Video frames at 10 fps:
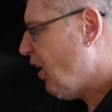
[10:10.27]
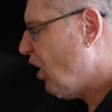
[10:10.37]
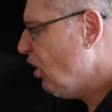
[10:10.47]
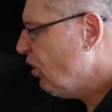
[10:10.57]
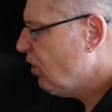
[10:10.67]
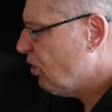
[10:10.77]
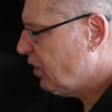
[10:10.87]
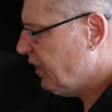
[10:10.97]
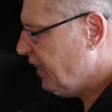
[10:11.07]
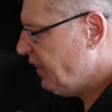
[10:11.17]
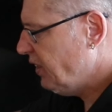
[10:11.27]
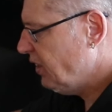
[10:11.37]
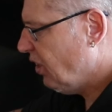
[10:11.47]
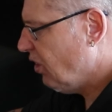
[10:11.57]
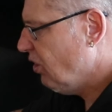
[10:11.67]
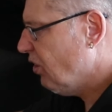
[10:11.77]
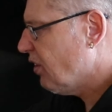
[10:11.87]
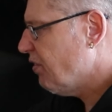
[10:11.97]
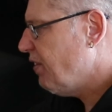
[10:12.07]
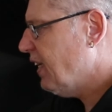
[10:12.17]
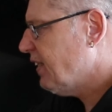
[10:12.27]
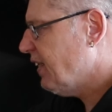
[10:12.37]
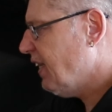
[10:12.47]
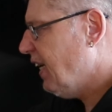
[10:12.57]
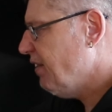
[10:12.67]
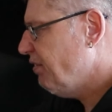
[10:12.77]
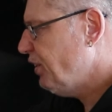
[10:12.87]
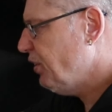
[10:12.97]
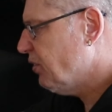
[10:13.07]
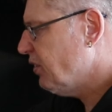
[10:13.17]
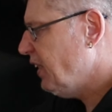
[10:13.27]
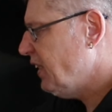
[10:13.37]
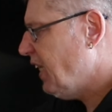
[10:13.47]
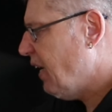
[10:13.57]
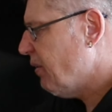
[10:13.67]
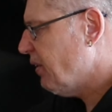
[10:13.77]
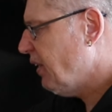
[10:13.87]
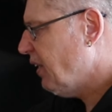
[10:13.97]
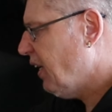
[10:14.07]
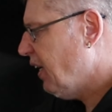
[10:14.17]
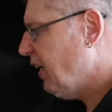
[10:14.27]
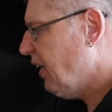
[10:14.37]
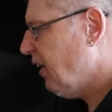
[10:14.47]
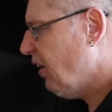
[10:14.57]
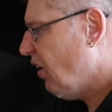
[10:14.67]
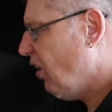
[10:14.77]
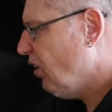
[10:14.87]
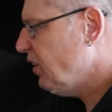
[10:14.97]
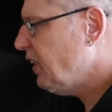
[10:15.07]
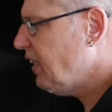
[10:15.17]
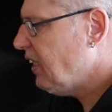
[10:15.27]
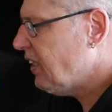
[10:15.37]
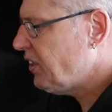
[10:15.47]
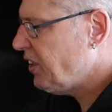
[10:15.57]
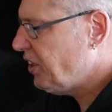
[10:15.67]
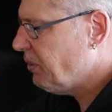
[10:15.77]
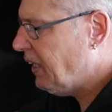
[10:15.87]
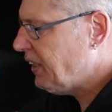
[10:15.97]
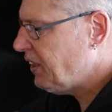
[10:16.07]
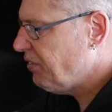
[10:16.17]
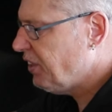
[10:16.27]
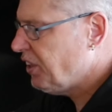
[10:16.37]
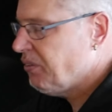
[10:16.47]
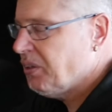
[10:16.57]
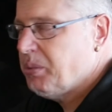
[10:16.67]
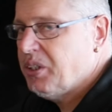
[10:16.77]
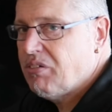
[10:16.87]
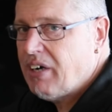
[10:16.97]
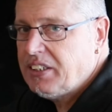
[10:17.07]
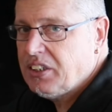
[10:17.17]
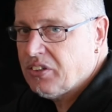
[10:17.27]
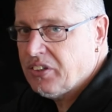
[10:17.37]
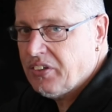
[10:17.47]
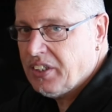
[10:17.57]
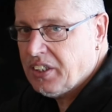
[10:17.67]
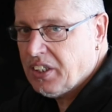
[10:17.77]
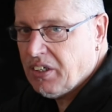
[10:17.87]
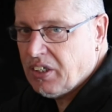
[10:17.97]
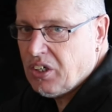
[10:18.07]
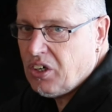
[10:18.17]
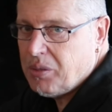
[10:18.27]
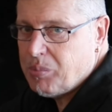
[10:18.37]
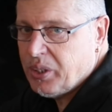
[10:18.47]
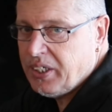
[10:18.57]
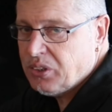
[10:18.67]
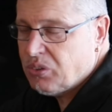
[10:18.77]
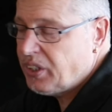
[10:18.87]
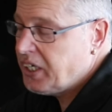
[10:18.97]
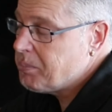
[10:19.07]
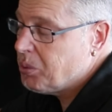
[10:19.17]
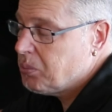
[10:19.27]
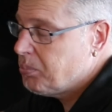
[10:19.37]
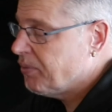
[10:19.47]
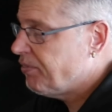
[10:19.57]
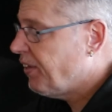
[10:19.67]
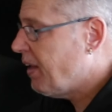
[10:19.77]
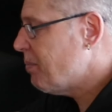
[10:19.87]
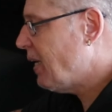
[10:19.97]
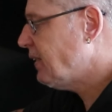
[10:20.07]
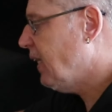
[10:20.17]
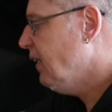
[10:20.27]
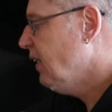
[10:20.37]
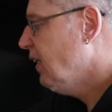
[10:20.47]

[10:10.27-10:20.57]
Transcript: like the look of this. I like the fact that they've shortened it down. Ideal in a situation if you're doing a bit of ratting, I think a carbine is, or any bullpup for that matter.